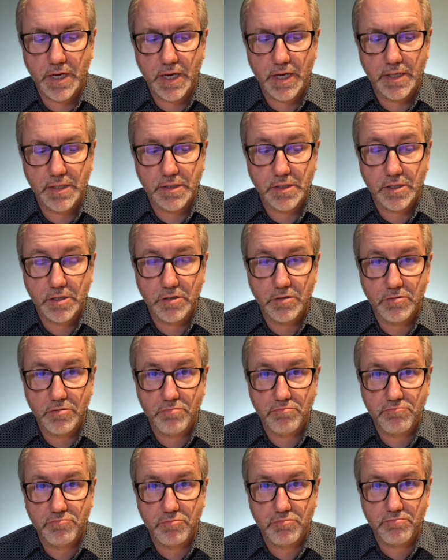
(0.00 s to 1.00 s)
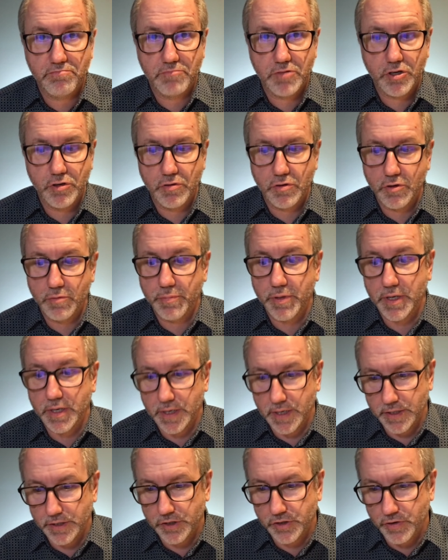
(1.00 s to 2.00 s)
into Google, but
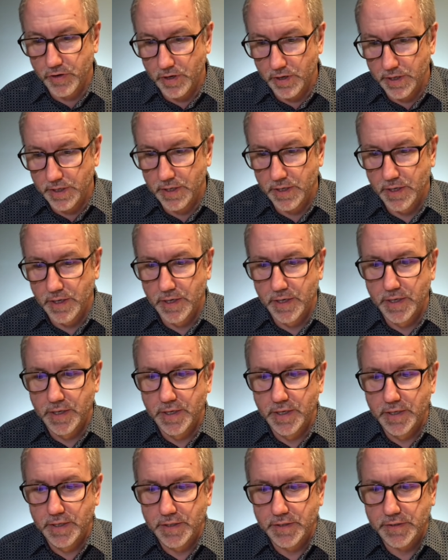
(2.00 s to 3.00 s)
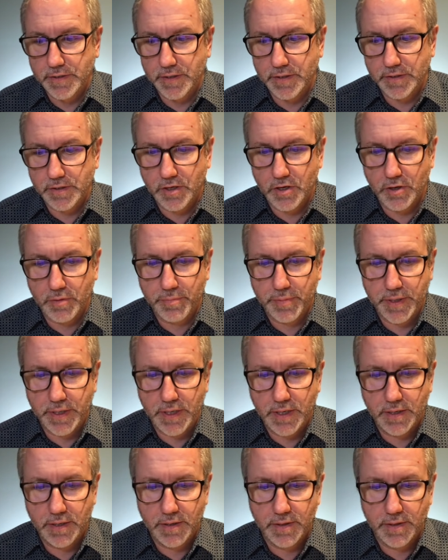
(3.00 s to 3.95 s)
let's try. So let's copy,